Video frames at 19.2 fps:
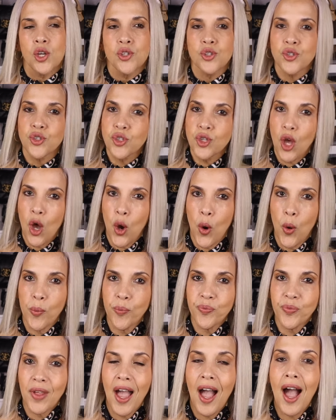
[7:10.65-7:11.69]
So,
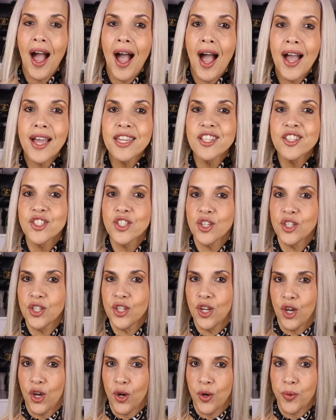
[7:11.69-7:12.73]
I
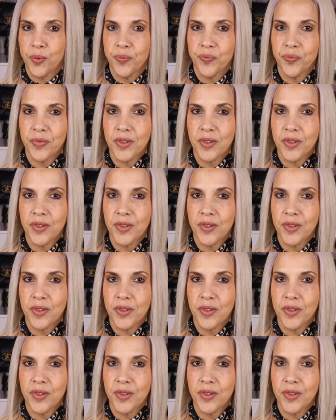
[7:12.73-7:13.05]
don't know.